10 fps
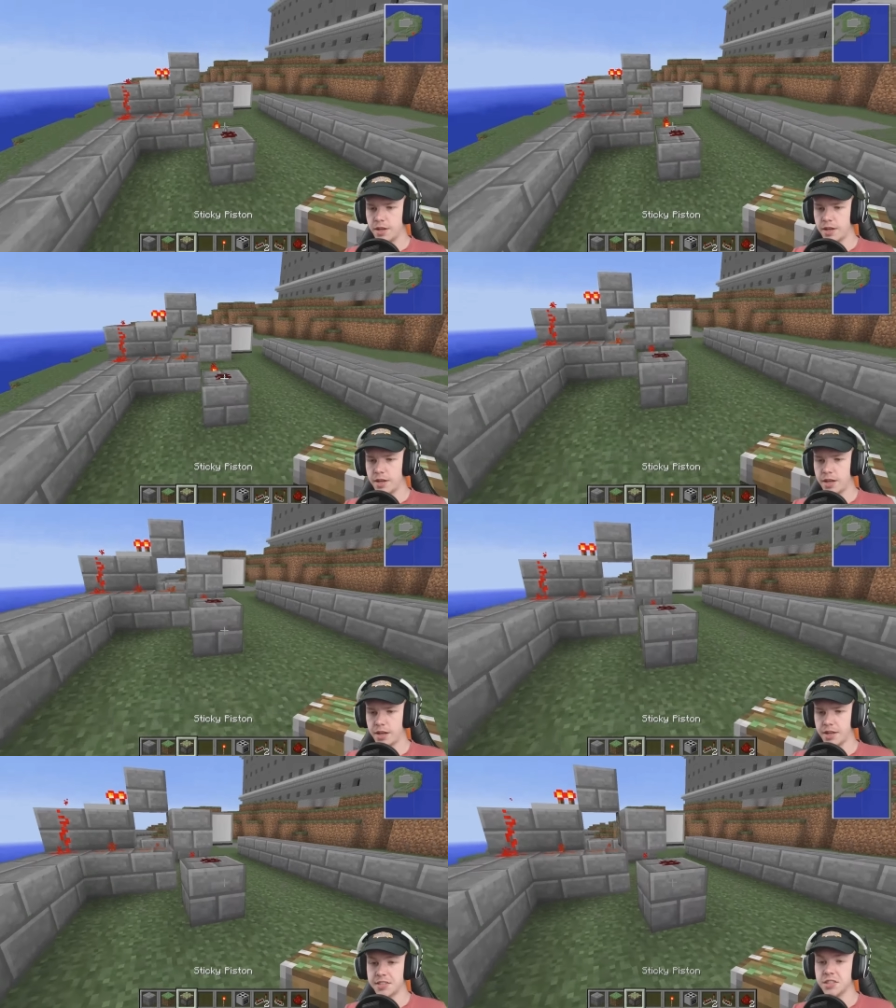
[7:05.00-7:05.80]

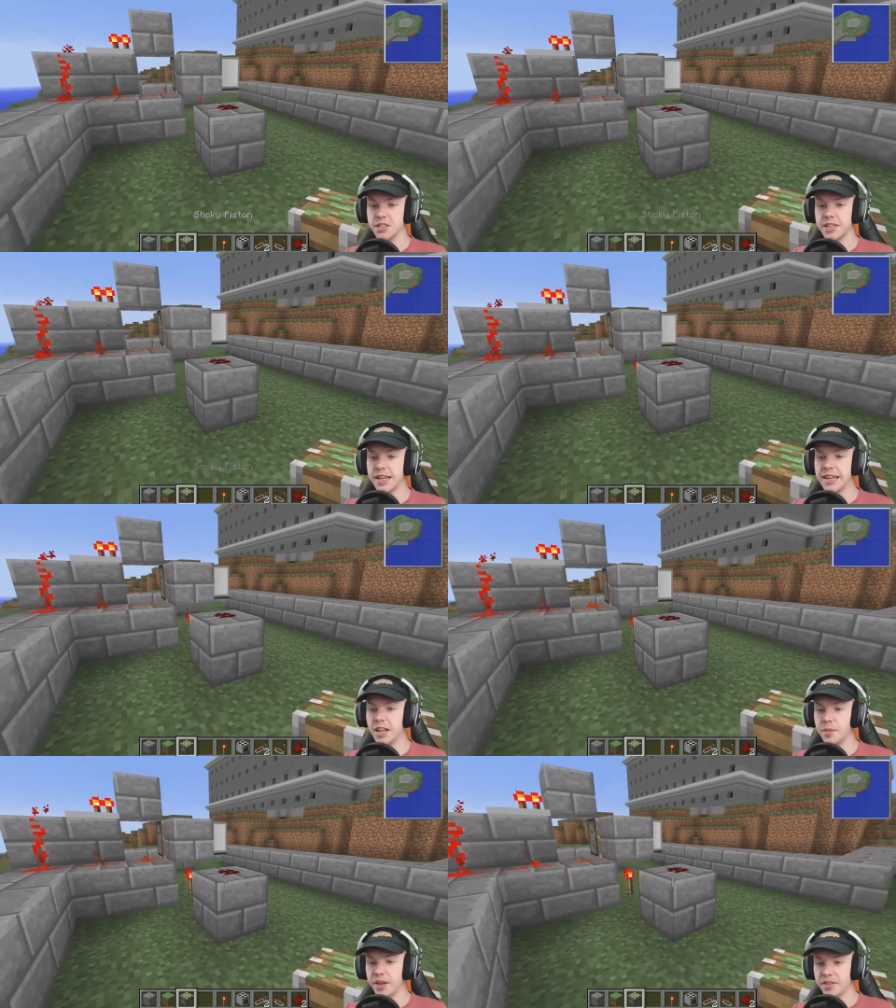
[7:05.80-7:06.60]
here, this is going to take a
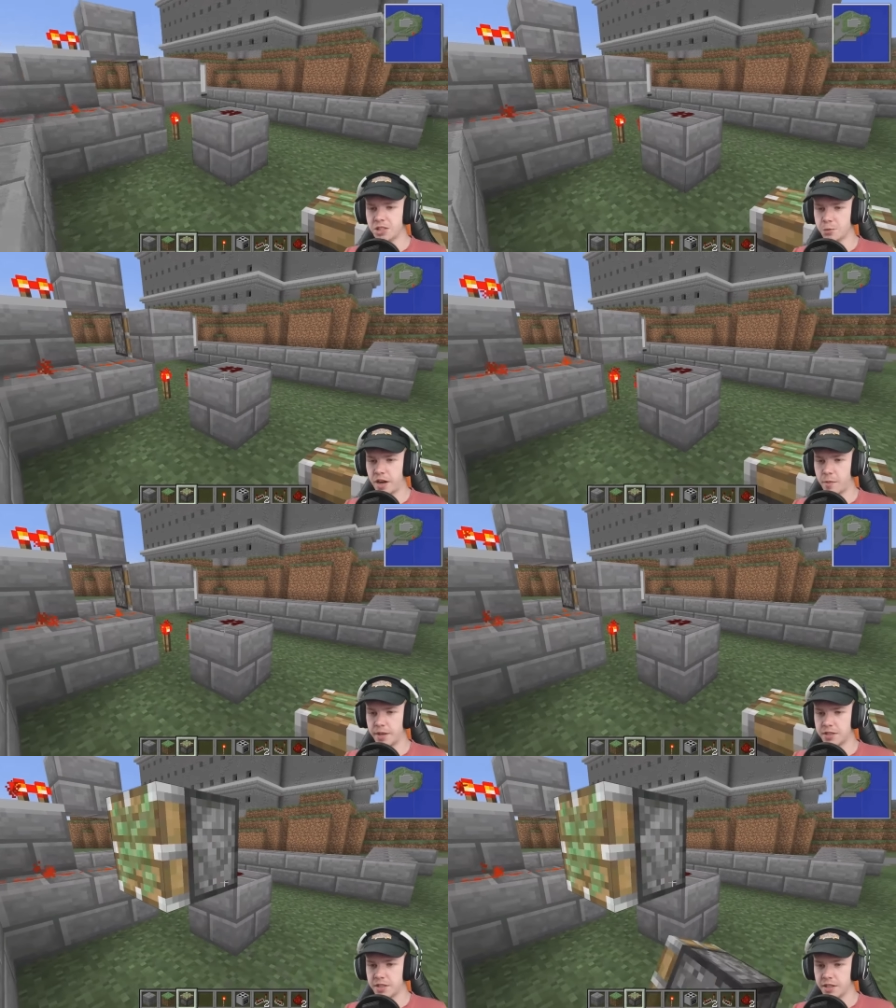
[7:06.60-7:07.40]
little bit of
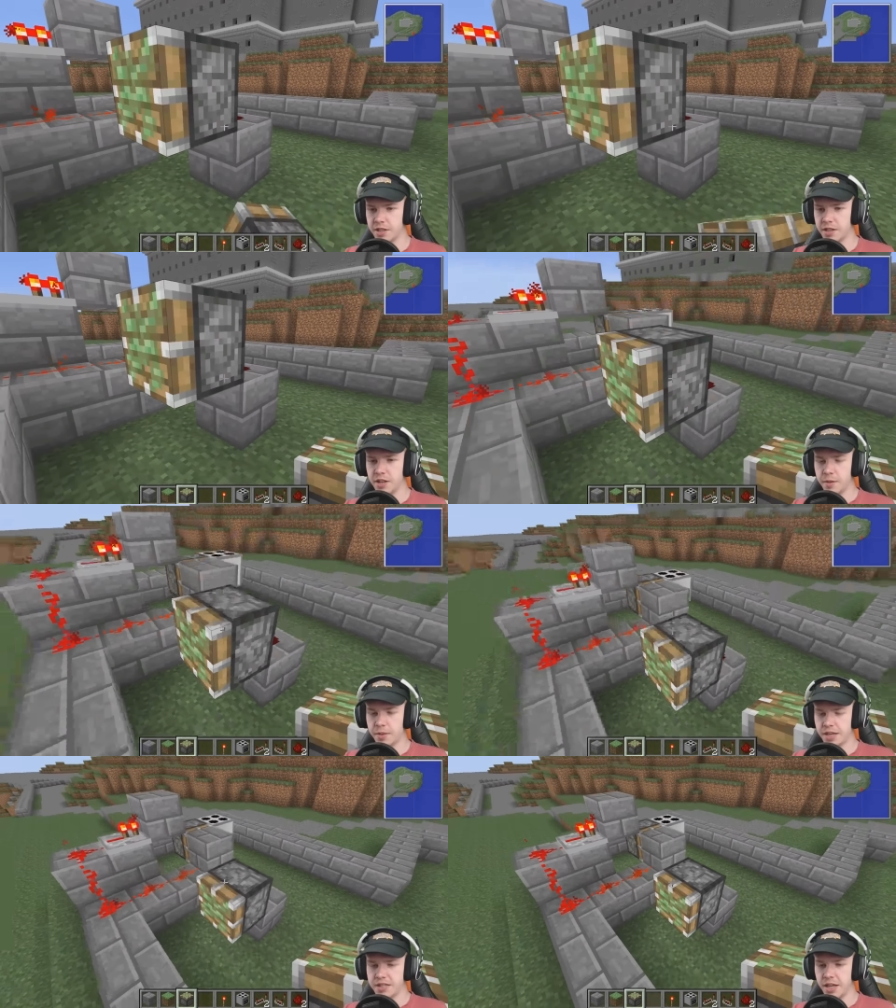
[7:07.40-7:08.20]
experimenting,
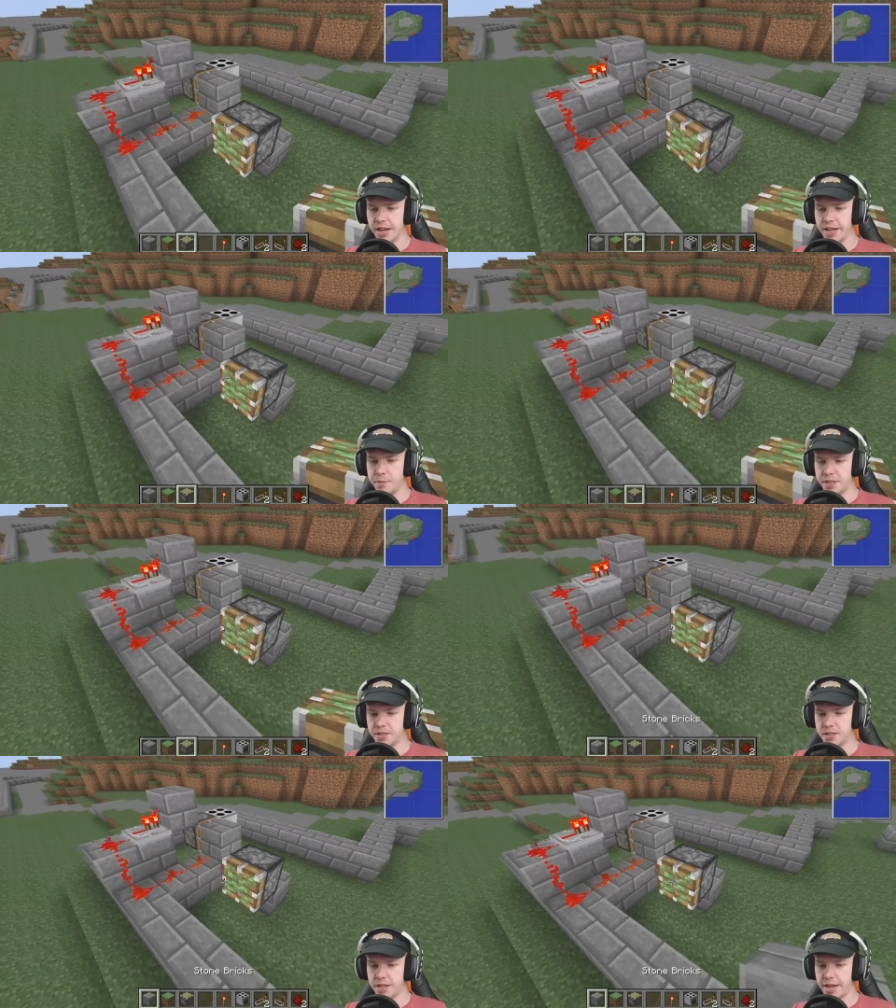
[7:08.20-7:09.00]
but let's say I had a
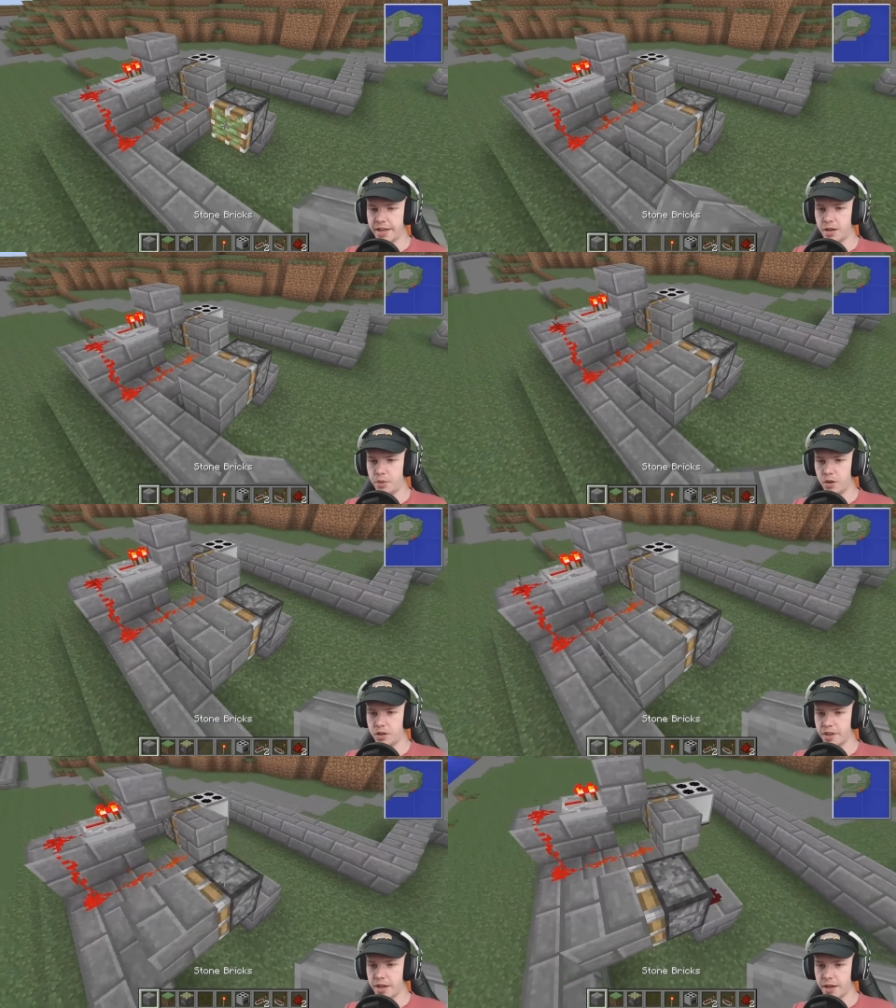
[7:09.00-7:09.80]
piston there and a block
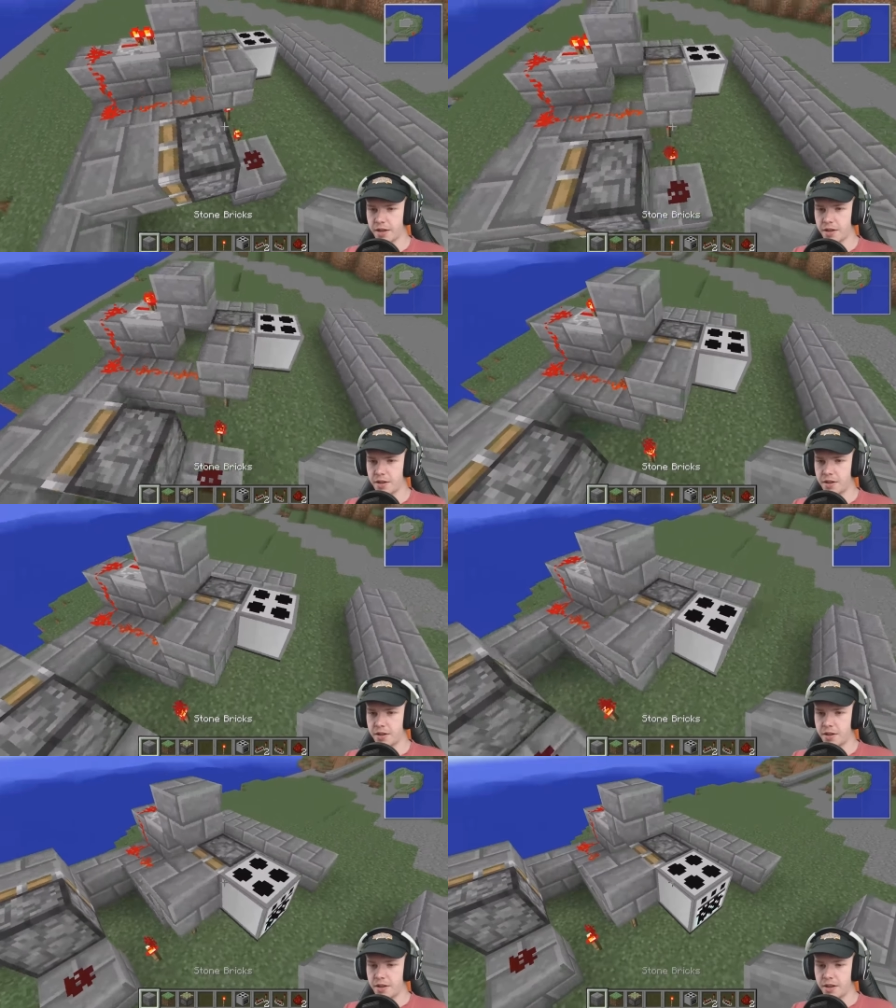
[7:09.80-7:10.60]
there.
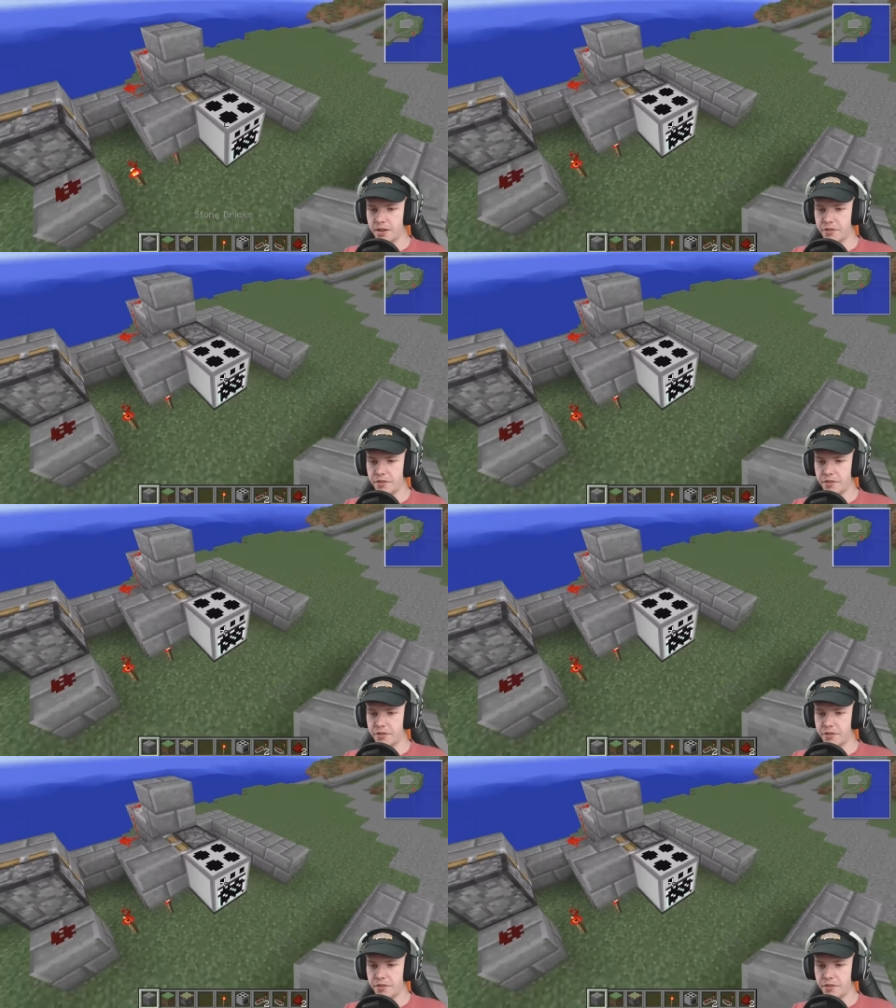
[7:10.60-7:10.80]
If